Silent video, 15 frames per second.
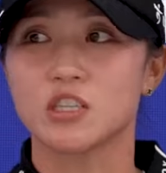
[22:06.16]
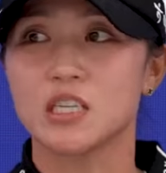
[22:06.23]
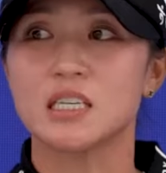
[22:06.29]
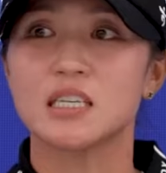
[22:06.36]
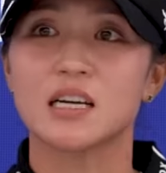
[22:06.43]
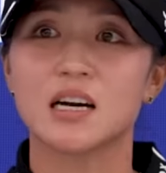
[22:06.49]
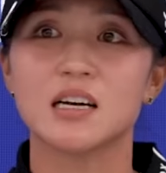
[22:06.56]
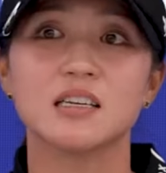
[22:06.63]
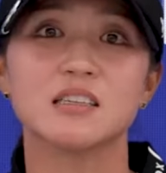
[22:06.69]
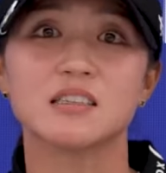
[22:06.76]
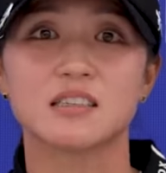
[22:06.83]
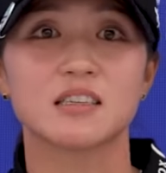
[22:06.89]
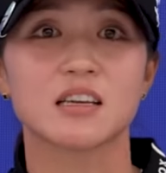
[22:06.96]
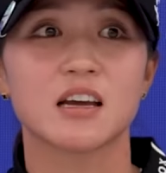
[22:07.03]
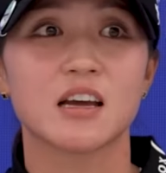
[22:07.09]
she
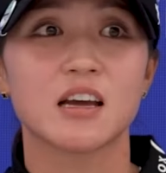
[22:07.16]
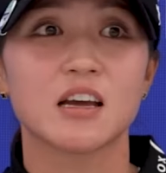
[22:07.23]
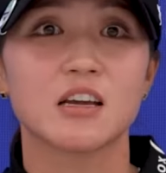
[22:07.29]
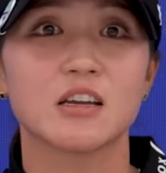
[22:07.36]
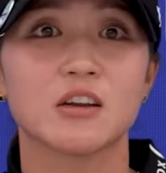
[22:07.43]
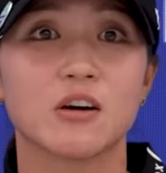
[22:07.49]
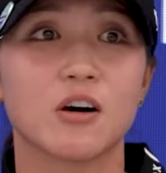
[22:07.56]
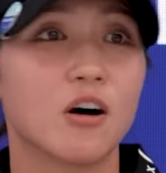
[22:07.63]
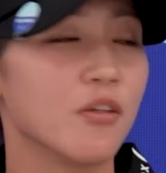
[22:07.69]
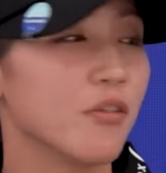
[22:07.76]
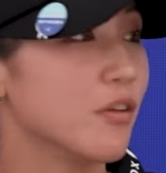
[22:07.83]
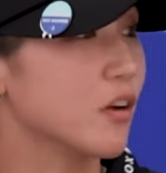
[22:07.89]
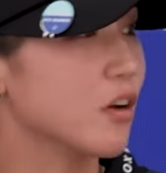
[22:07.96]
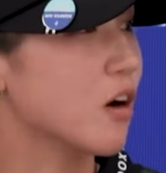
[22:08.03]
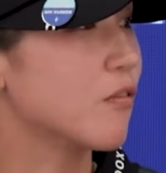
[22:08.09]
does, you know, on
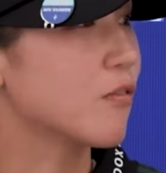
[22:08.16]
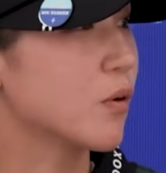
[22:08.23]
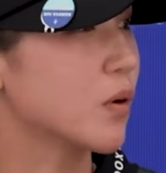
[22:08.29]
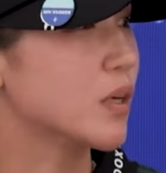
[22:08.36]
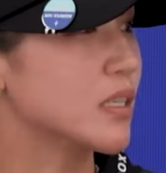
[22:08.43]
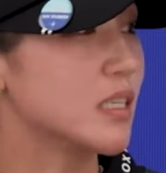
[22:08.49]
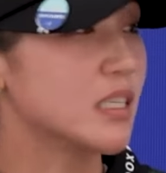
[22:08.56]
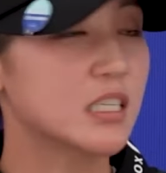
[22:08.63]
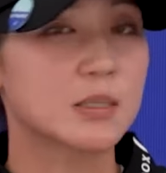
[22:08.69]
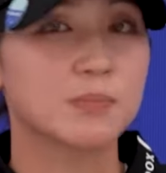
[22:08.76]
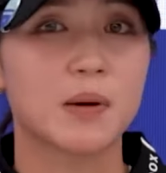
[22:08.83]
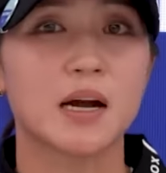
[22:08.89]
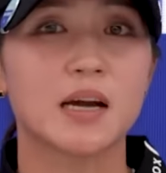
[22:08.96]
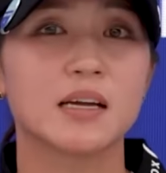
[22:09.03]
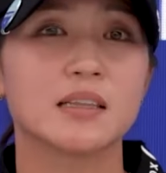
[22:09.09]
the golf course
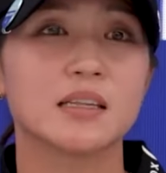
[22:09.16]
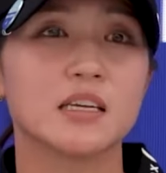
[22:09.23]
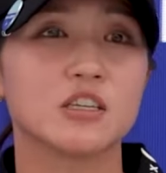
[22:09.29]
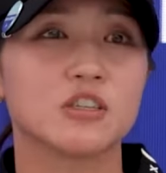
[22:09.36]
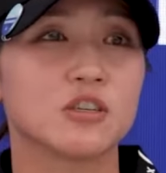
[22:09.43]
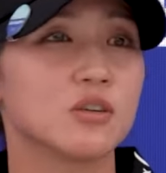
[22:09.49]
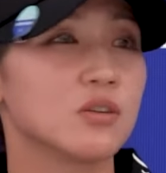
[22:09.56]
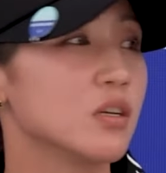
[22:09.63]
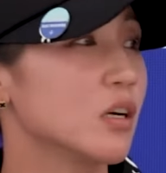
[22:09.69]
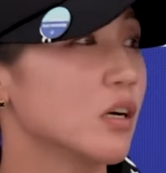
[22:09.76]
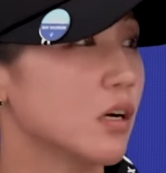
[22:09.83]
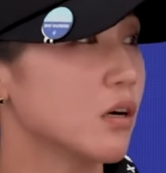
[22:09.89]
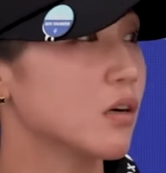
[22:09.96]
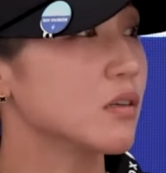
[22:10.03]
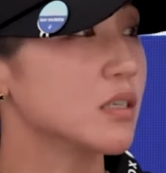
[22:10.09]
inspiring these junior
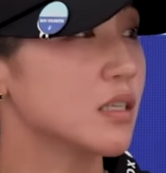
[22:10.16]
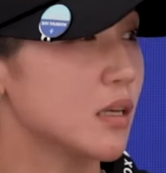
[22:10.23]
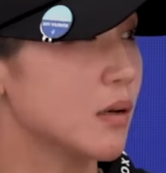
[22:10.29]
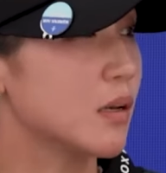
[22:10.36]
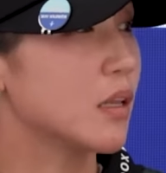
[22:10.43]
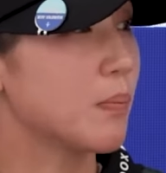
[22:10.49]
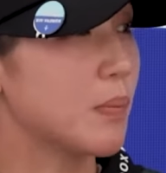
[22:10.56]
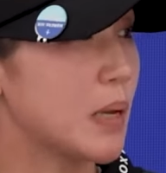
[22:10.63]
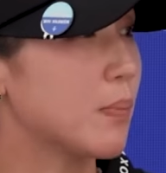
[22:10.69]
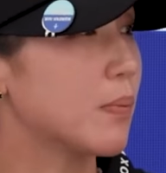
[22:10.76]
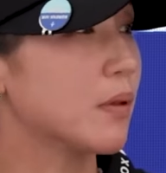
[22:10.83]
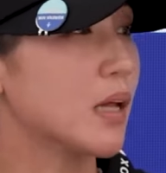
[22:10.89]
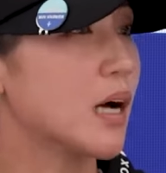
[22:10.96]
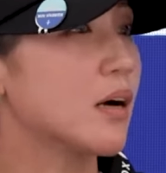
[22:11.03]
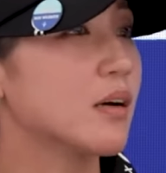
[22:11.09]
girls and the
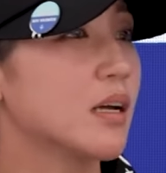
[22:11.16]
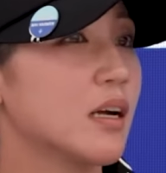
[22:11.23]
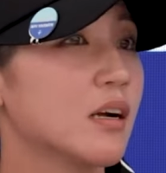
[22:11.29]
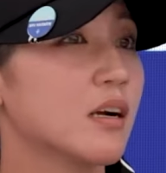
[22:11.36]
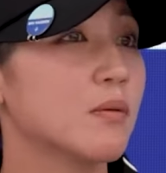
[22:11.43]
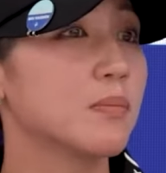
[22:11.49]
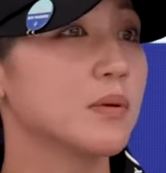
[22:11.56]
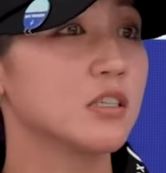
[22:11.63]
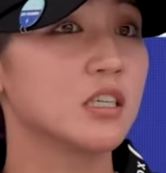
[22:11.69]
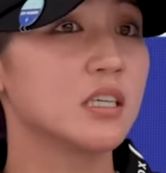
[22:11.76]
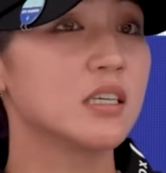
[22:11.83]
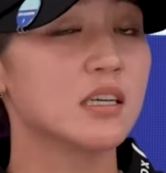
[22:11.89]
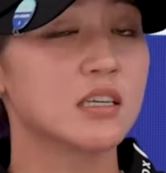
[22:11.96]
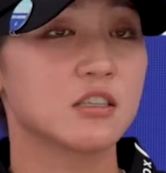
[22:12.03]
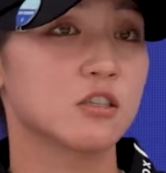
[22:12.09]
people out here, but
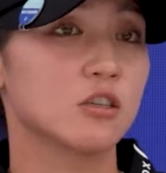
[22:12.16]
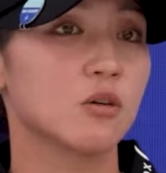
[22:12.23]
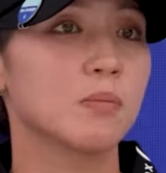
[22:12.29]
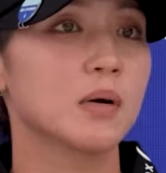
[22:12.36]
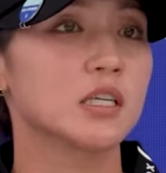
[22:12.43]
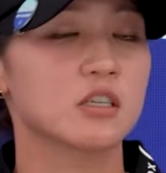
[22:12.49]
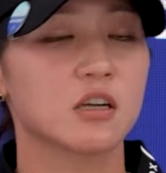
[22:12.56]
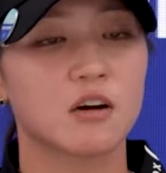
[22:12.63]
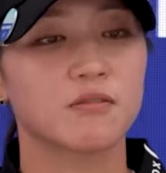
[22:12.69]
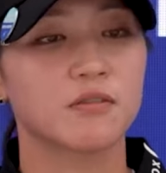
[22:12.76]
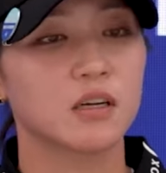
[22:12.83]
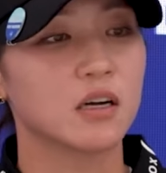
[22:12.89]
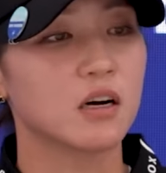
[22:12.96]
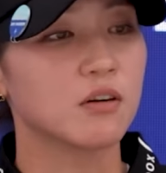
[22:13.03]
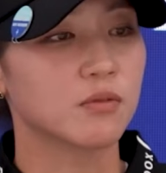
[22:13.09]
she does so much off
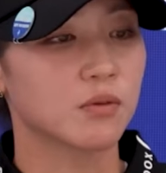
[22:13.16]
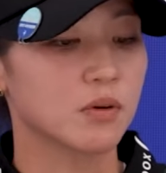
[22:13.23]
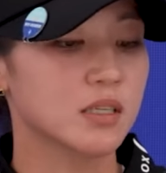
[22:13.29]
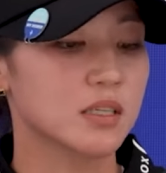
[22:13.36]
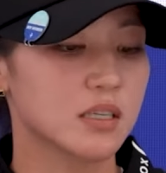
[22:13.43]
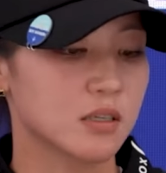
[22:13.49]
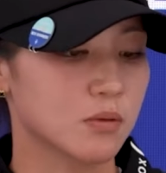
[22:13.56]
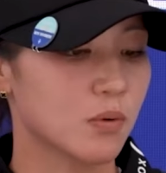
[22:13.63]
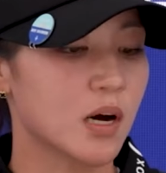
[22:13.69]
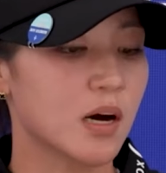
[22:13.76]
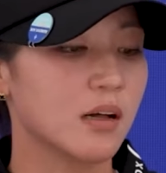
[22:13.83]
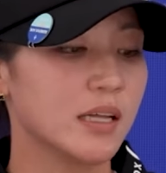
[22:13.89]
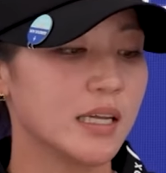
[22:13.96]
the golf course as well.